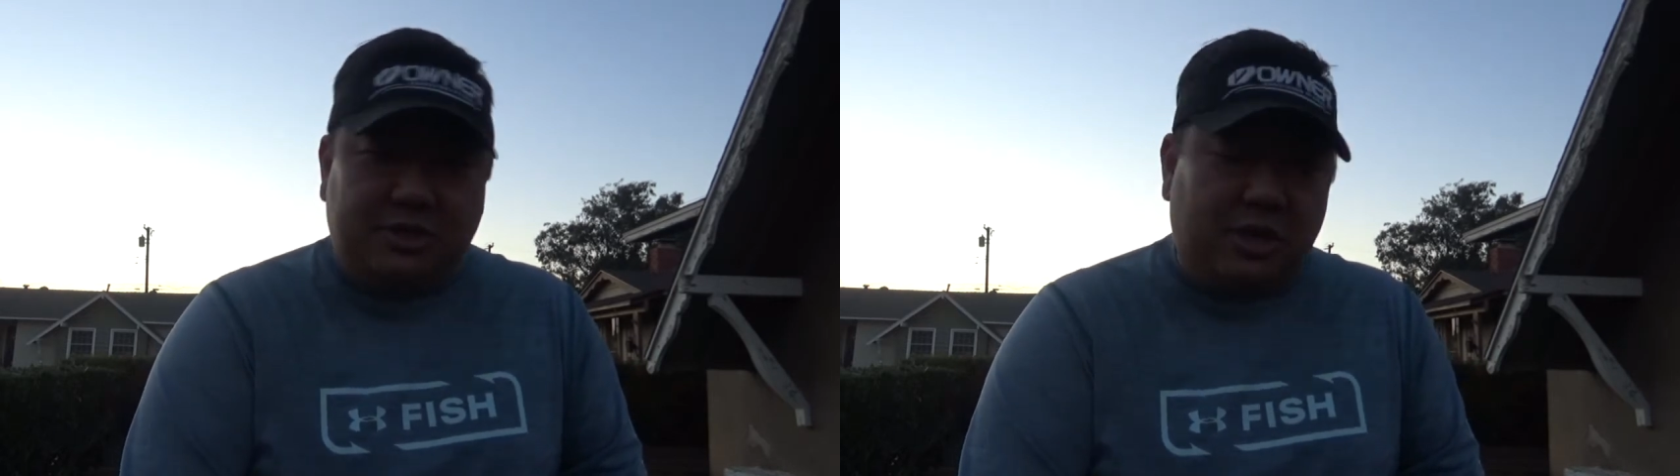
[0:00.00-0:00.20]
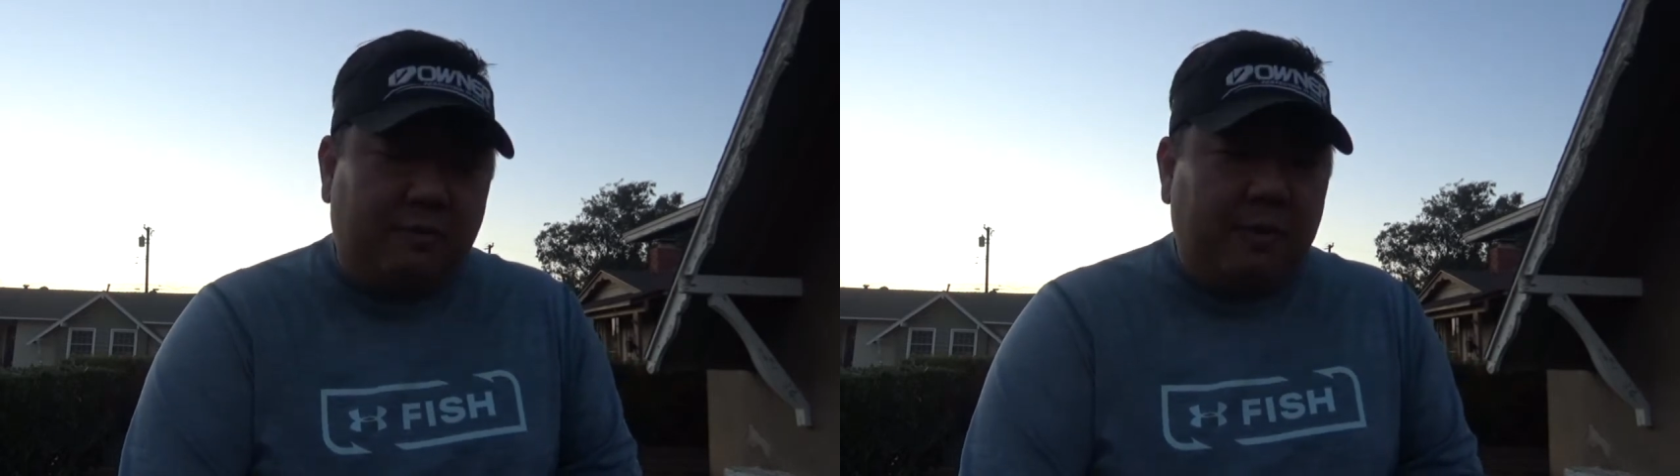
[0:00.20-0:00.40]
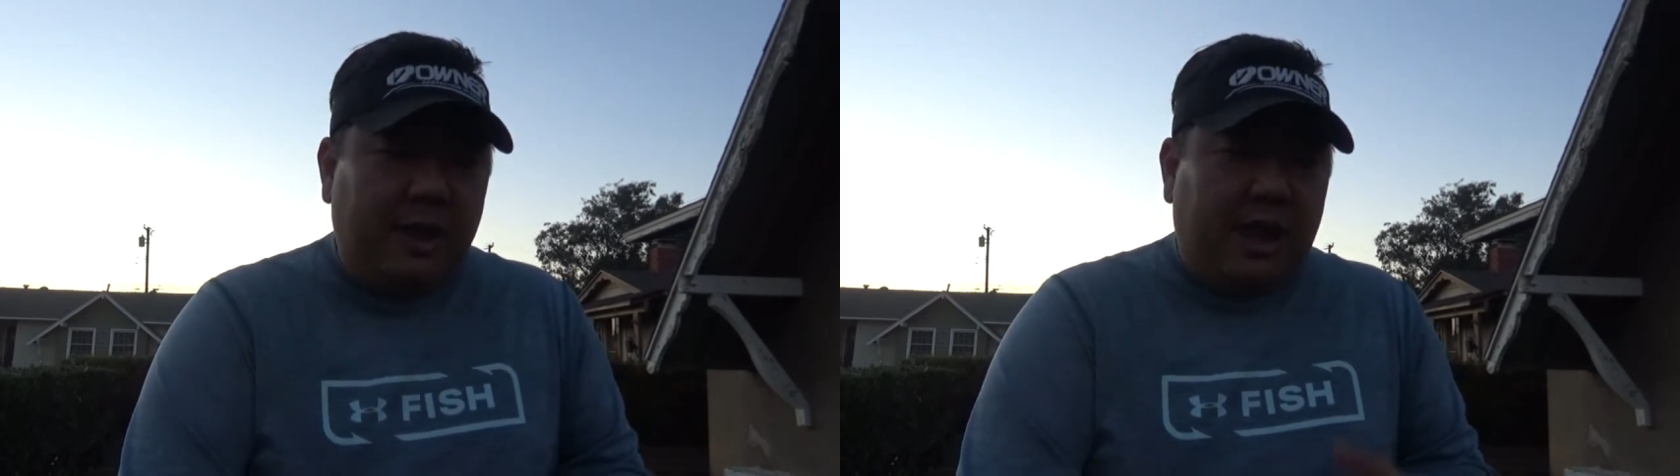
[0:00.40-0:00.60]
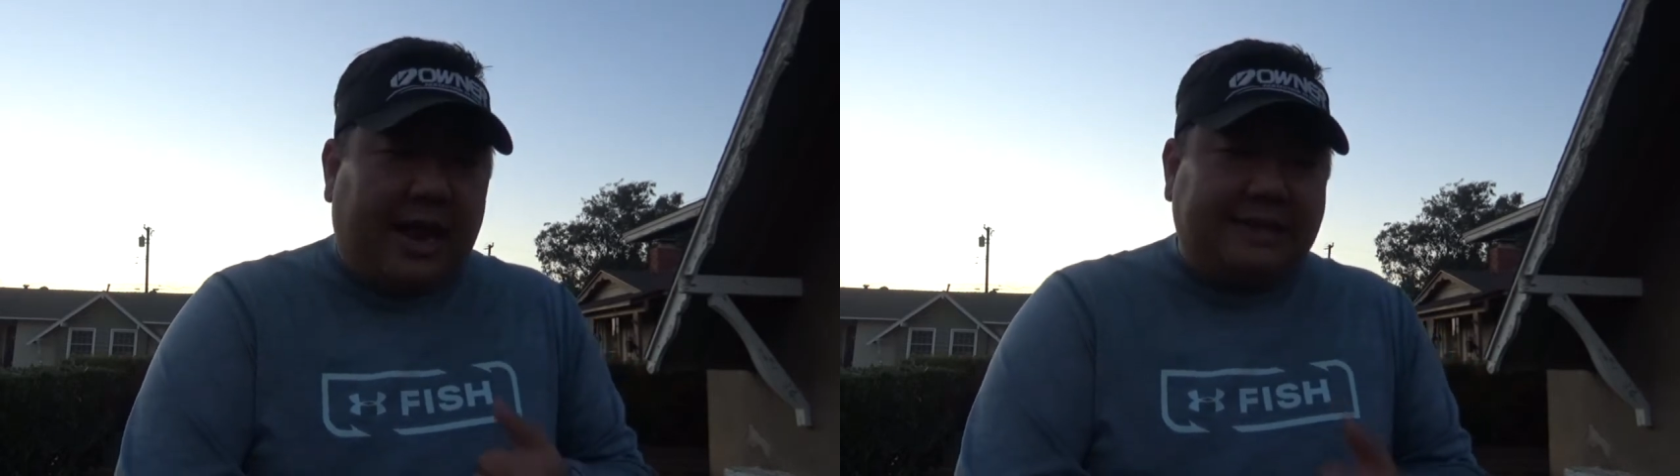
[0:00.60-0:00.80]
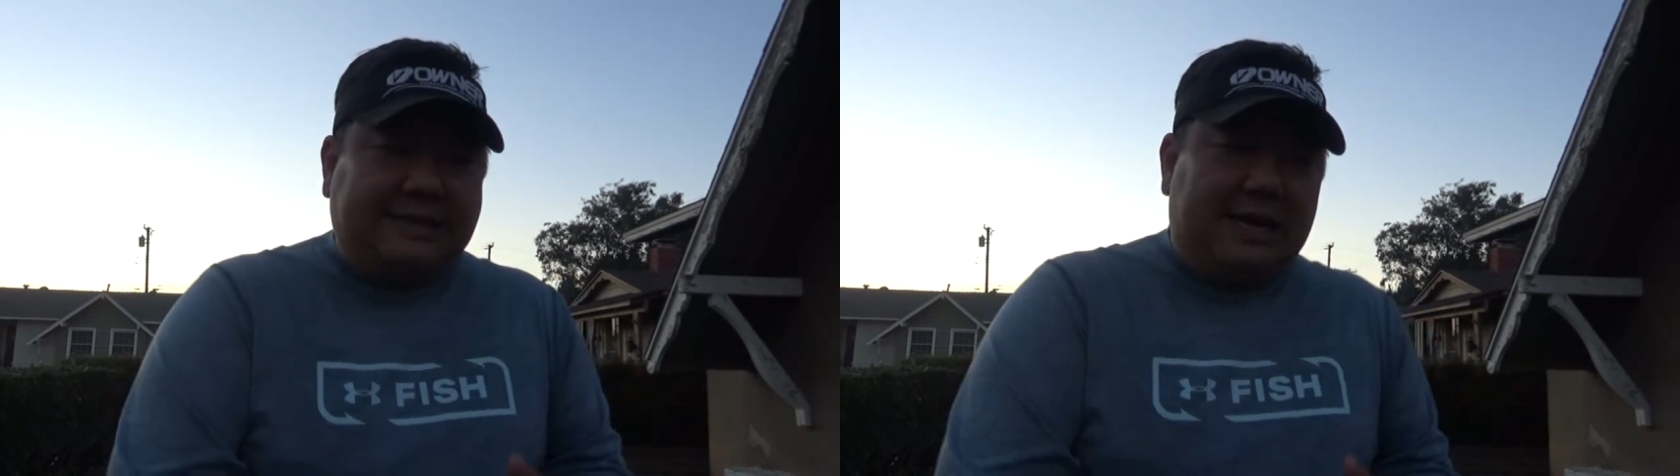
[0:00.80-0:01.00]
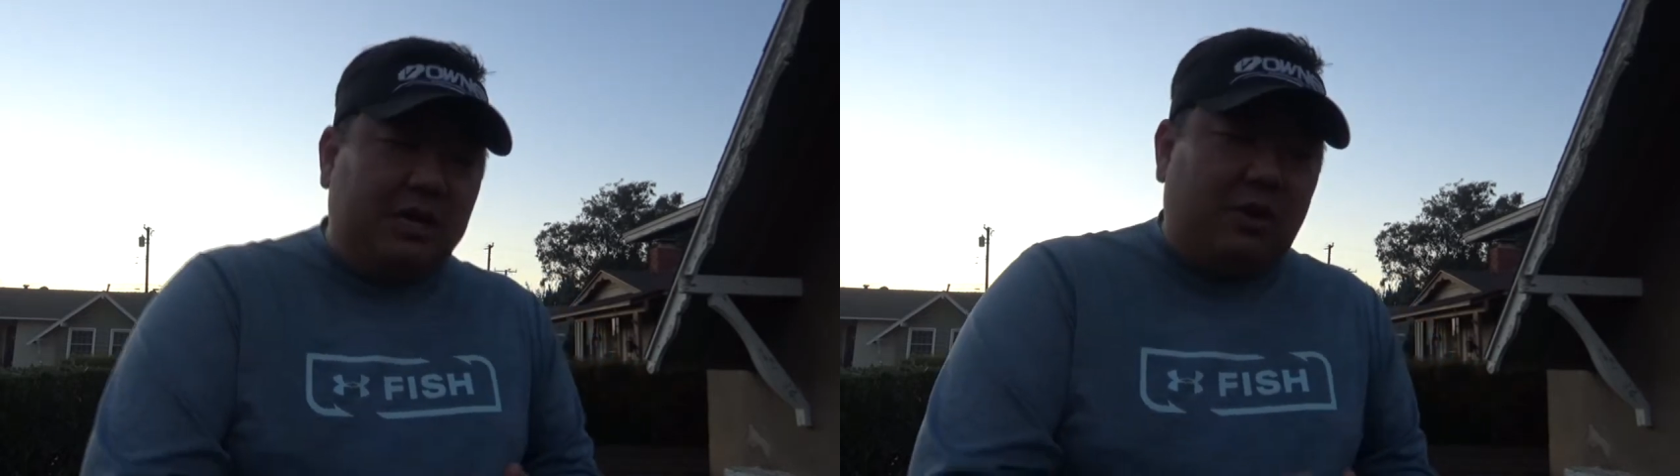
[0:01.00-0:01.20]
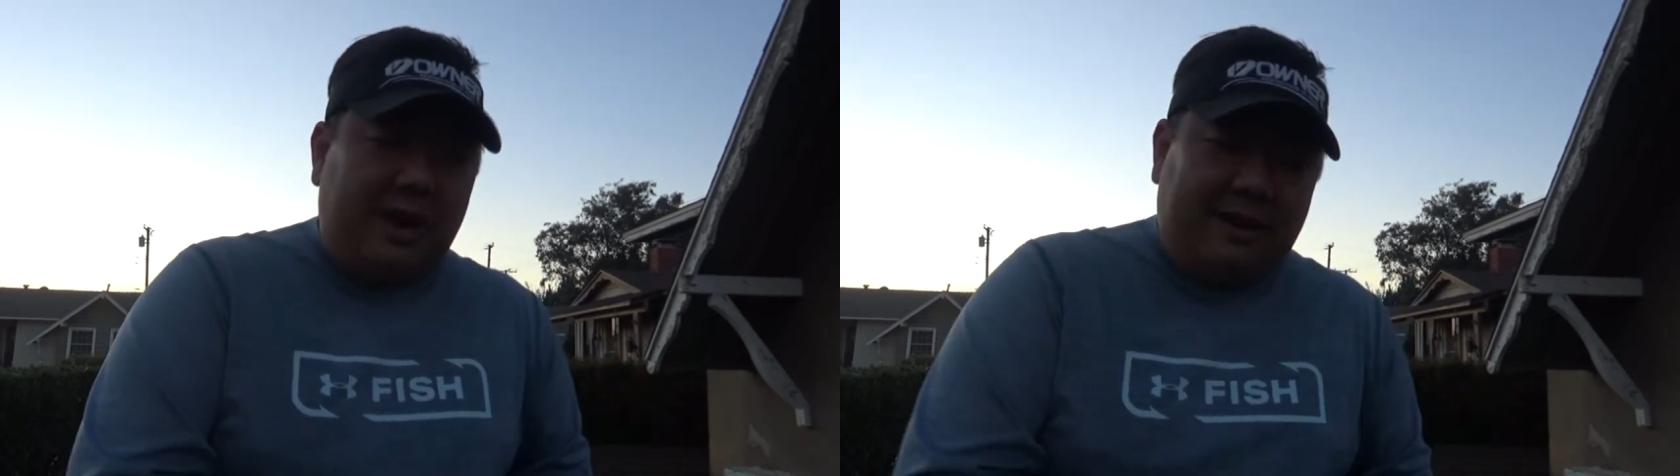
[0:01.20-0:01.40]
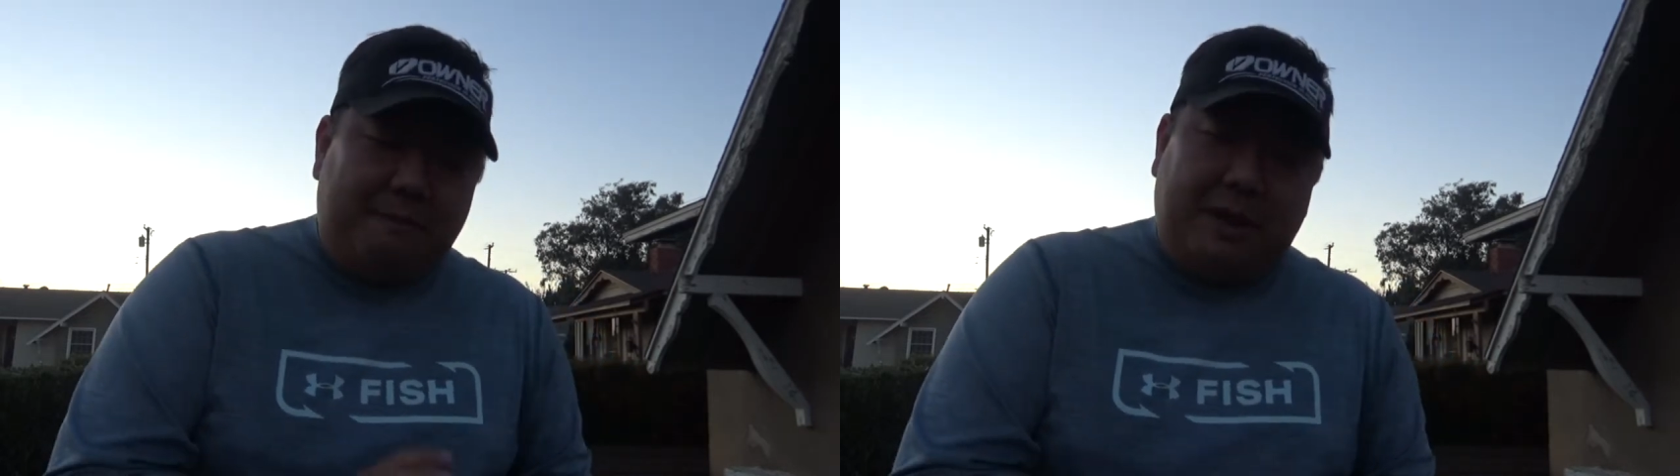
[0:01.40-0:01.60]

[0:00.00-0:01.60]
So I decided to go ahead and